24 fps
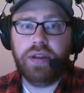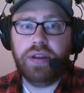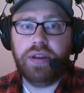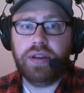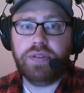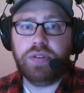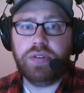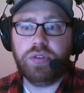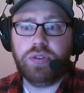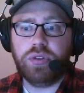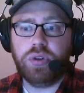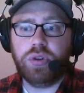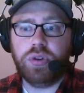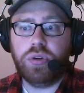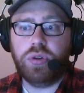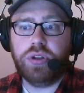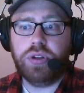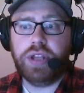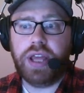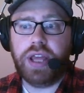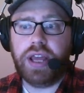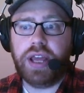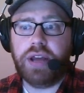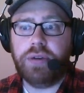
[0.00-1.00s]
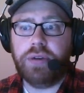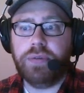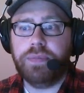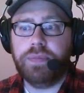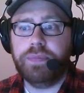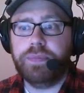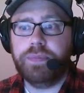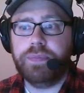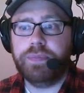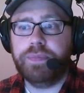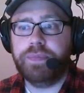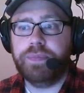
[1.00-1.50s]
you scroll down
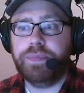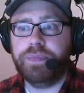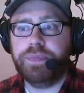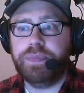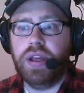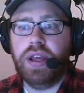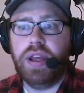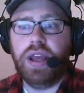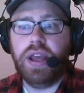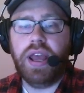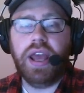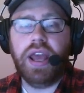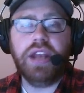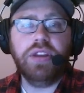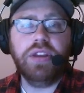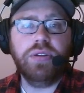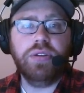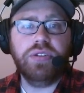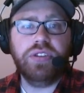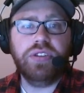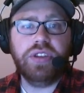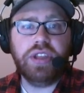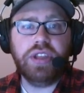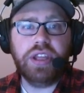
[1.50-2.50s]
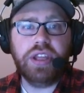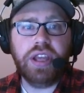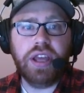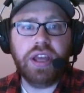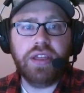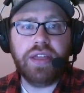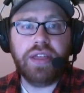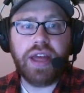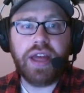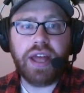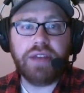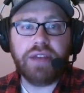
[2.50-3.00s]
and you see
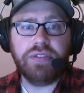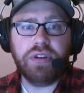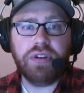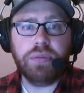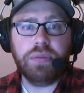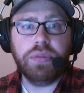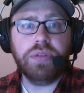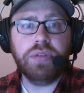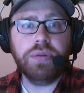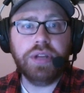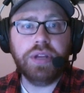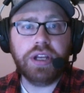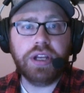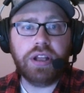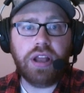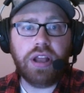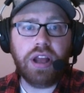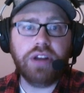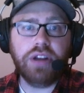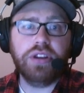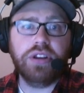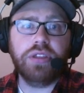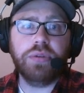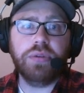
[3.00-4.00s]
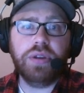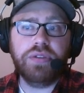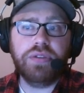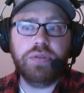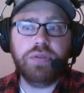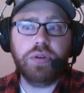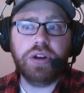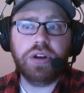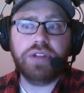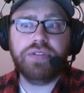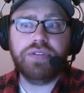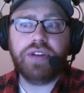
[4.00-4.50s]
that from 3 o'clock to
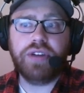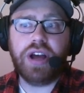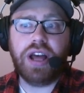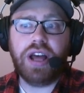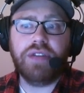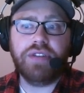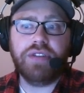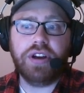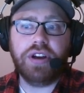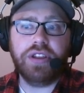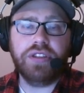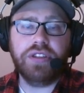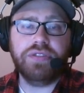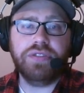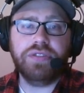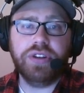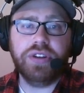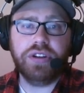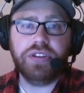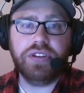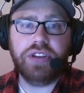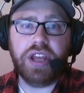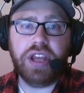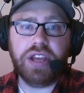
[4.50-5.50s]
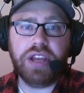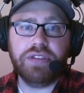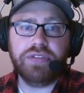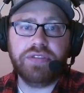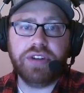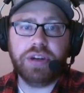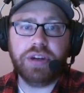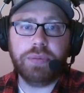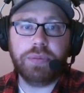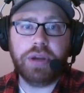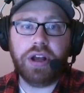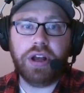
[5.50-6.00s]
3.45 on the first day of
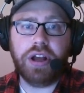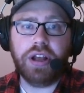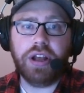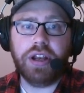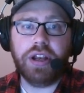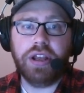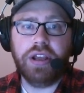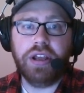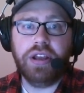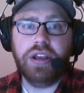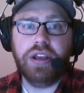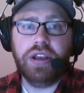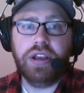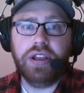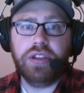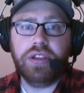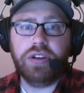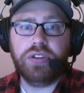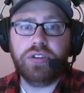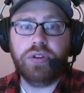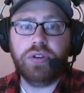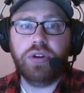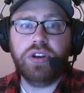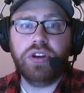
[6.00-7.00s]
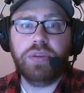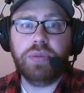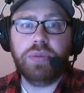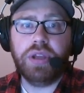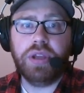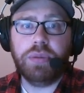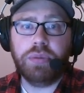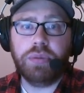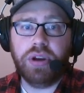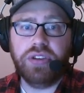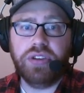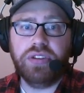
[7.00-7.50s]
FarmCon, there's going to be
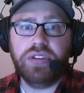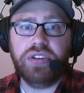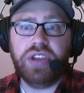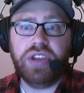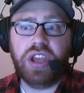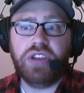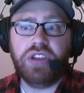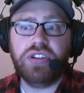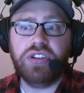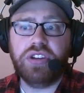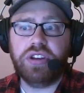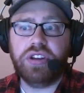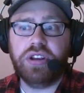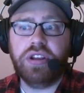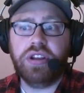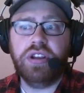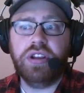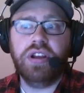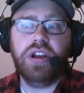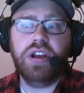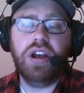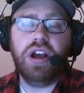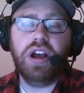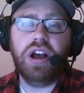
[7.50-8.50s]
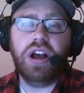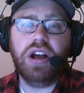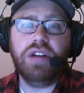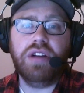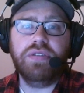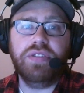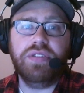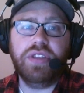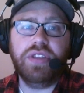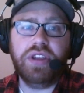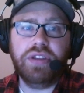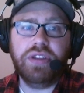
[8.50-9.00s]
a presentation
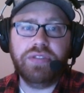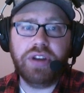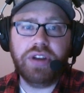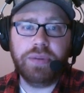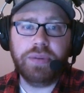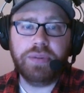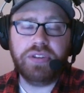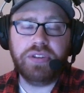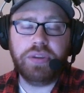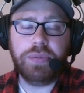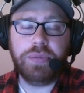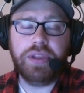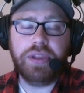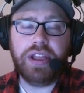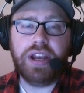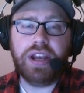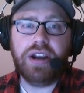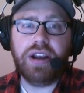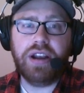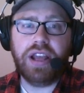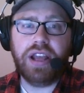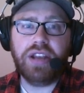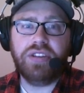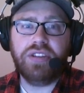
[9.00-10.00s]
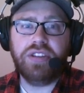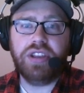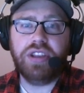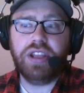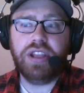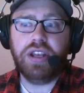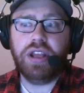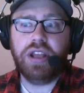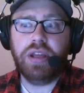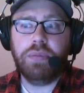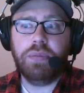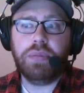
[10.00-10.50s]
of the Farming Simulator
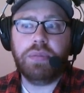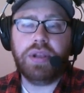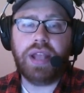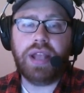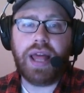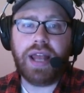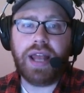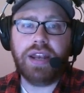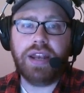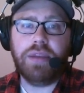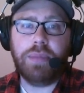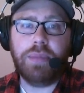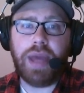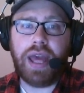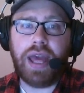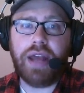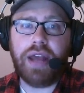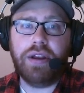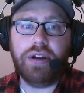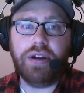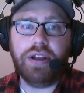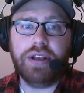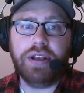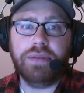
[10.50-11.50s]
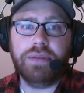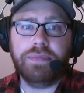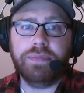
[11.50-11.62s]
19 Platinum add-on.